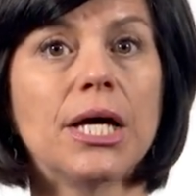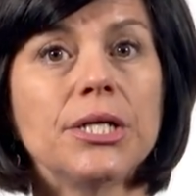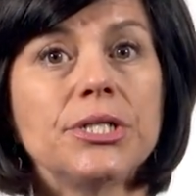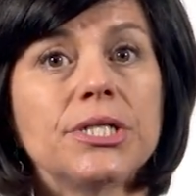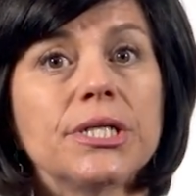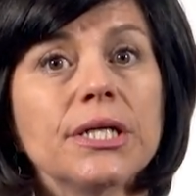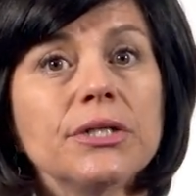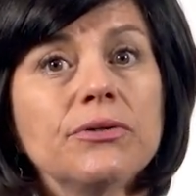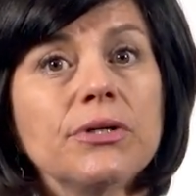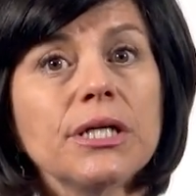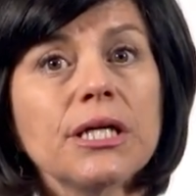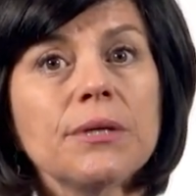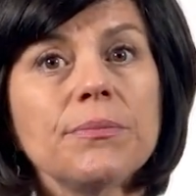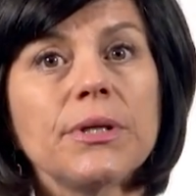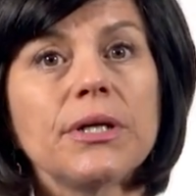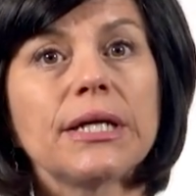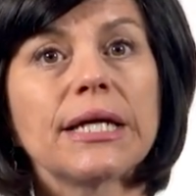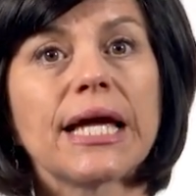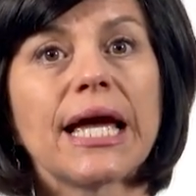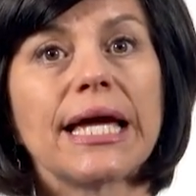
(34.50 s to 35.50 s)
Children
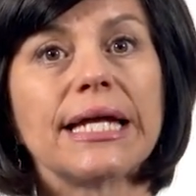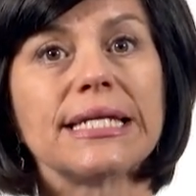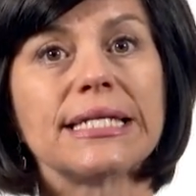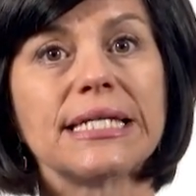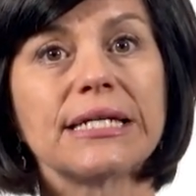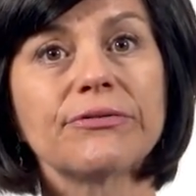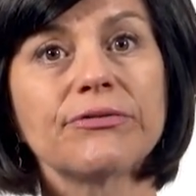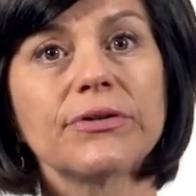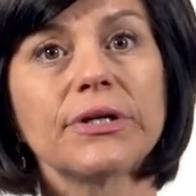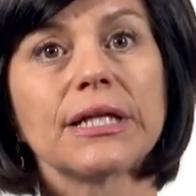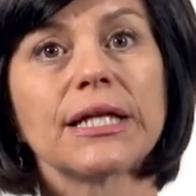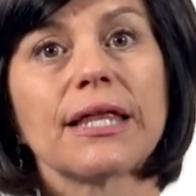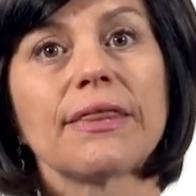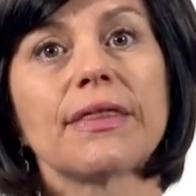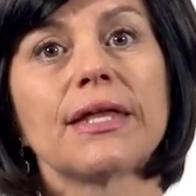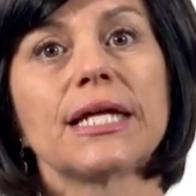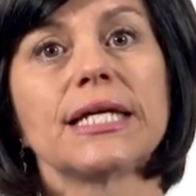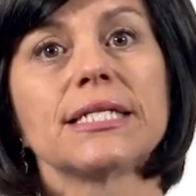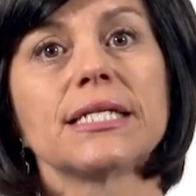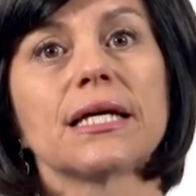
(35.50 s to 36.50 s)
communicate differently
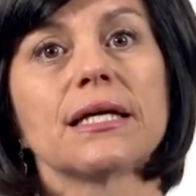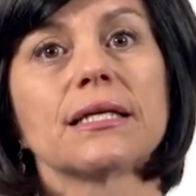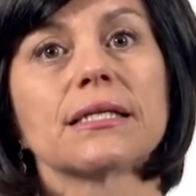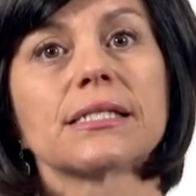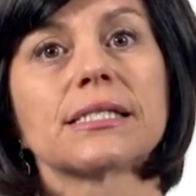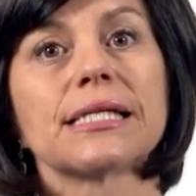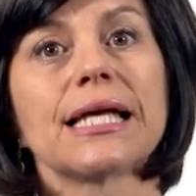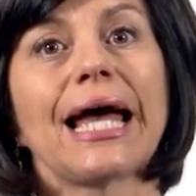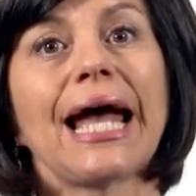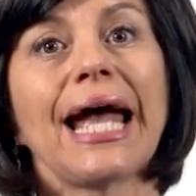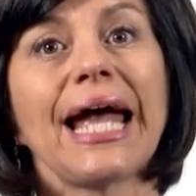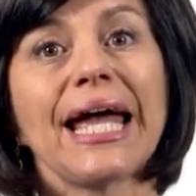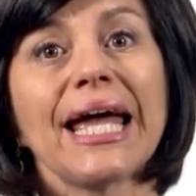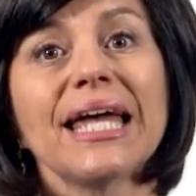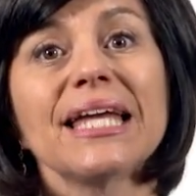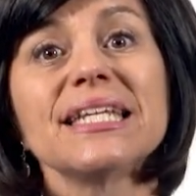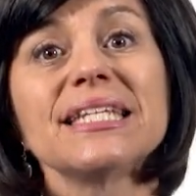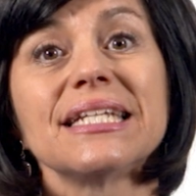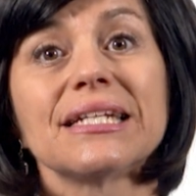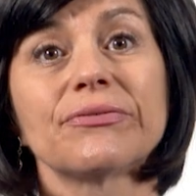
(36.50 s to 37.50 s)
than adults
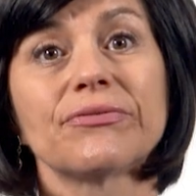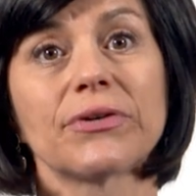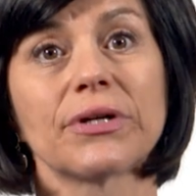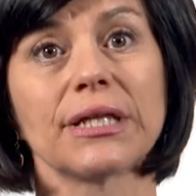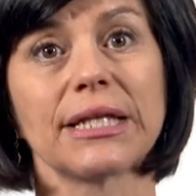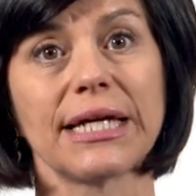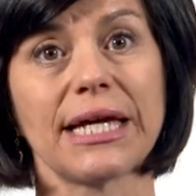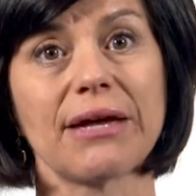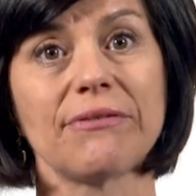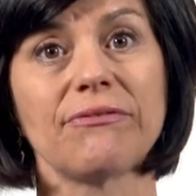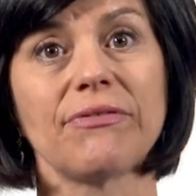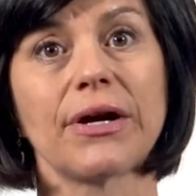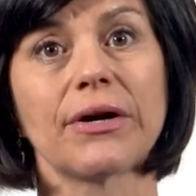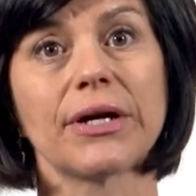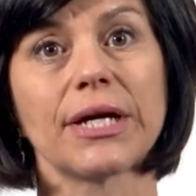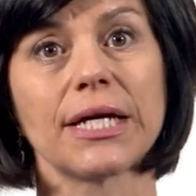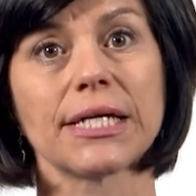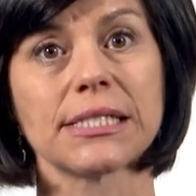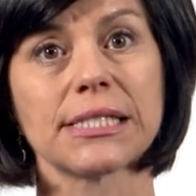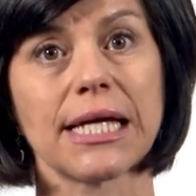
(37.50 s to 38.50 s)
and differently at
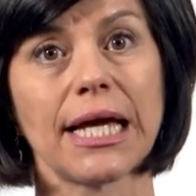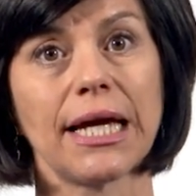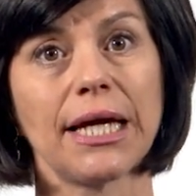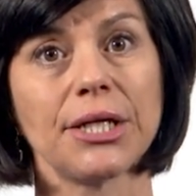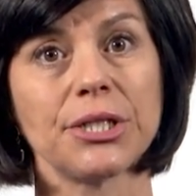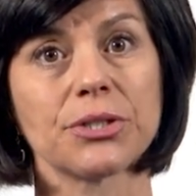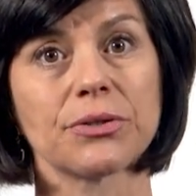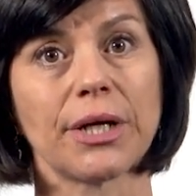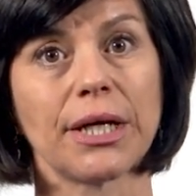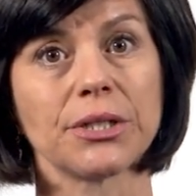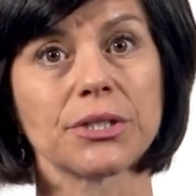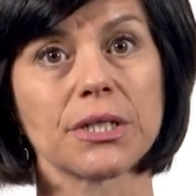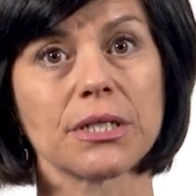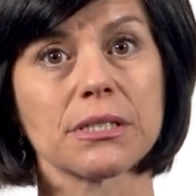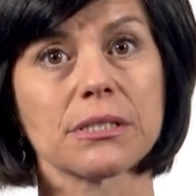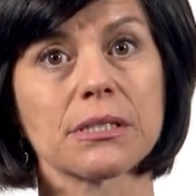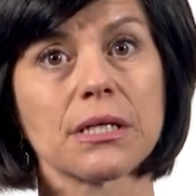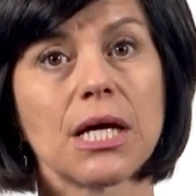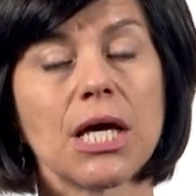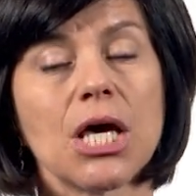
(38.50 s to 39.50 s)
various age
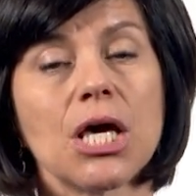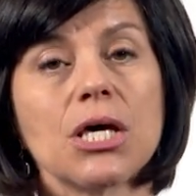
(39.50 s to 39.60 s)
ranges,